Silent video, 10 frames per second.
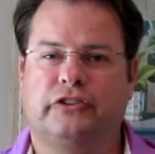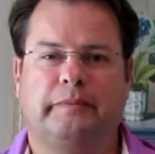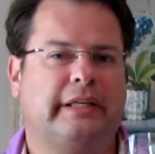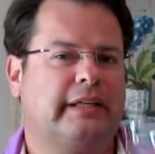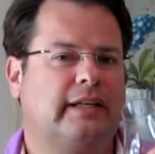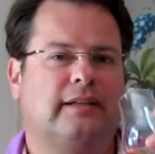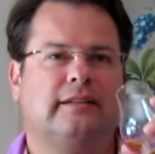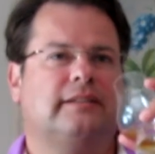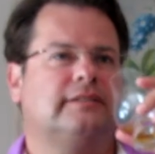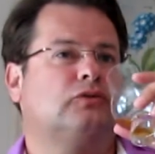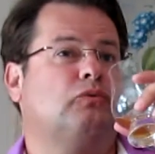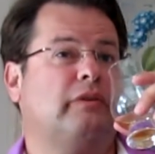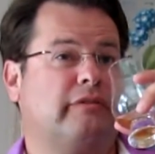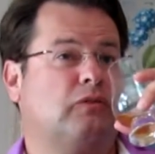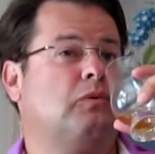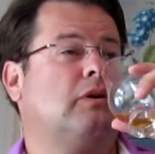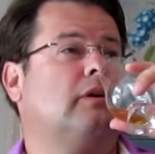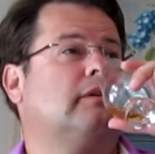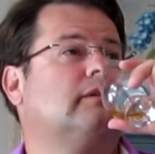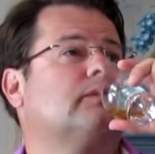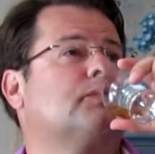might get out of this with the water.